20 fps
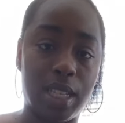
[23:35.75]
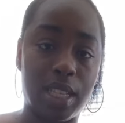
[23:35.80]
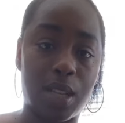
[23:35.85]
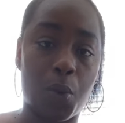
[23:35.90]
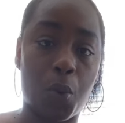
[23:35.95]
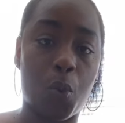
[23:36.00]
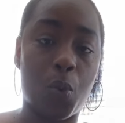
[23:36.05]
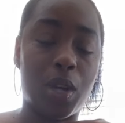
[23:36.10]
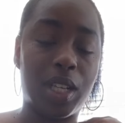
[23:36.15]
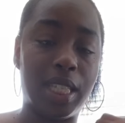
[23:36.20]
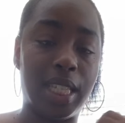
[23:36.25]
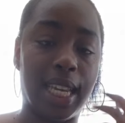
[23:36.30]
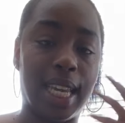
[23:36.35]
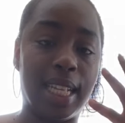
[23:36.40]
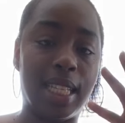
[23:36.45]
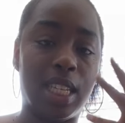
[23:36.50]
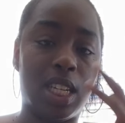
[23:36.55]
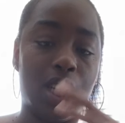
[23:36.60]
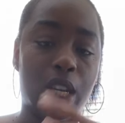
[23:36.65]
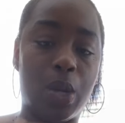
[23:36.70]
Someone wants to
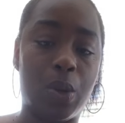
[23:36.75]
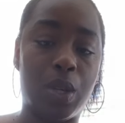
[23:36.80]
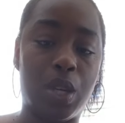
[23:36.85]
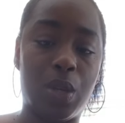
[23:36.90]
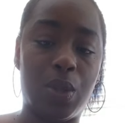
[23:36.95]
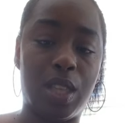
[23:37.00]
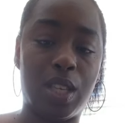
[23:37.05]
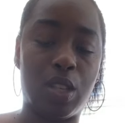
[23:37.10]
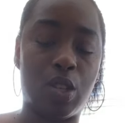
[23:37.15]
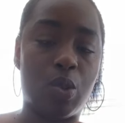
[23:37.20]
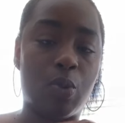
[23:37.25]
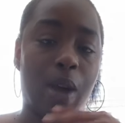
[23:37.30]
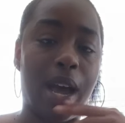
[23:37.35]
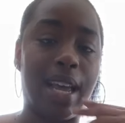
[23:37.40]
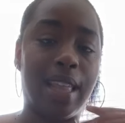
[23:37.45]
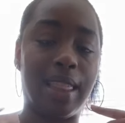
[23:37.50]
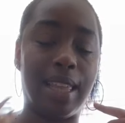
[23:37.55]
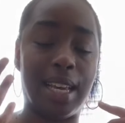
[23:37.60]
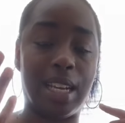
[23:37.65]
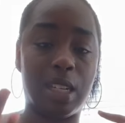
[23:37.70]
get to know you. This is
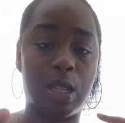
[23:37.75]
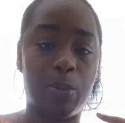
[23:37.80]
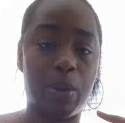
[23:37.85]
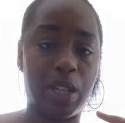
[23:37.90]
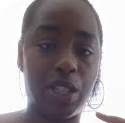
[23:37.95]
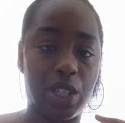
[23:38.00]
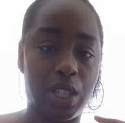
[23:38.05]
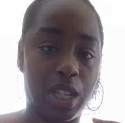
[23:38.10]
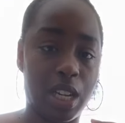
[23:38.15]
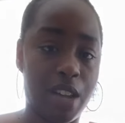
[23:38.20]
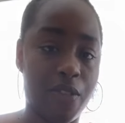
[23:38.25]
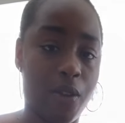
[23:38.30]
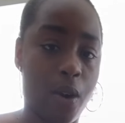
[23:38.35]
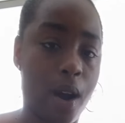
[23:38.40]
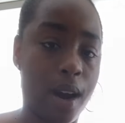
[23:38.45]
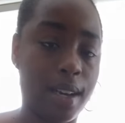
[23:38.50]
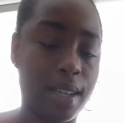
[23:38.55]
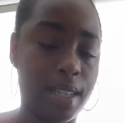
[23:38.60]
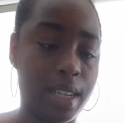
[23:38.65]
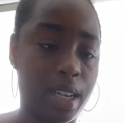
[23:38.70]
why the Express Your Love
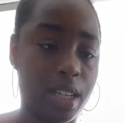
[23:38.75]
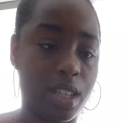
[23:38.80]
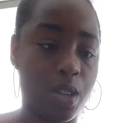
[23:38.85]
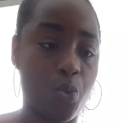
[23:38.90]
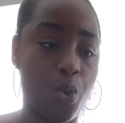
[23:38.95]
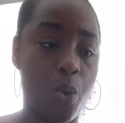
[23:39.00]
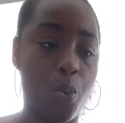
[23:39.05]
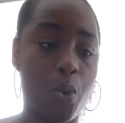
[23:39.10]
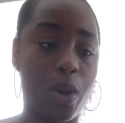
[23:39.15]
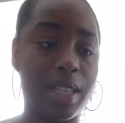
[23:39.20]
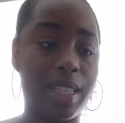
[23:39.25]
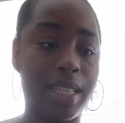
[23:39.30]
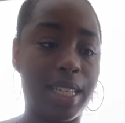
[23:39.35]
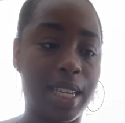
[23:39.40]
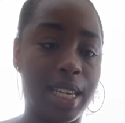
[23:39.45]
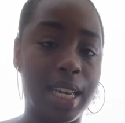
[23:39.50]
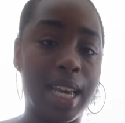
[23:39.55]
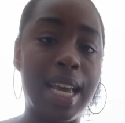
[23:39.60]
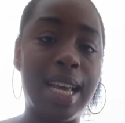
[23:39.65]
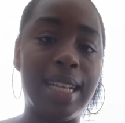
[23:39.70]
card is here. Someone wants
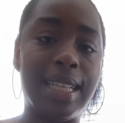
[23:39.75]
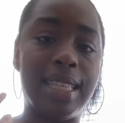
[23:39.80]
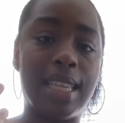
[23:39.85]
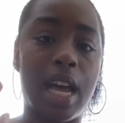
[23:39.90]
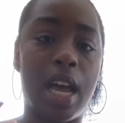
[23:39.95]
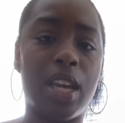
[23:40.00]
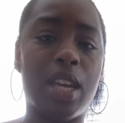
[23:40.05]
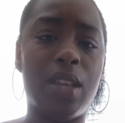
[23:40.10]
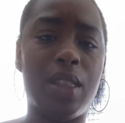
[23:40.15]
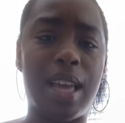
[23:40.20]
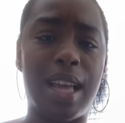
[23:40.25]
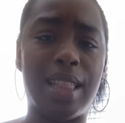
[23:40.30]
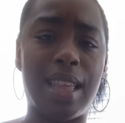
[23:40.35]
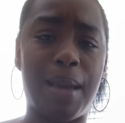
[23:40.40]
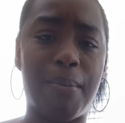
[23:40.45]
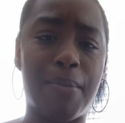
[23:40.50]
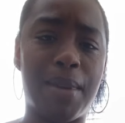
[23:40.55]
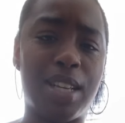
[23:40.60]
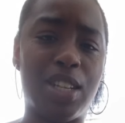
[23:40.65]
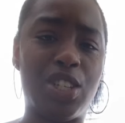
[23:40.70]
to tell you that
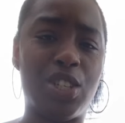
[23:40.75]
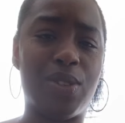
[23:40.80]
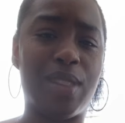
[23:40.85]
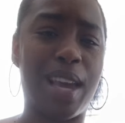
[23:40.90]
they miss you.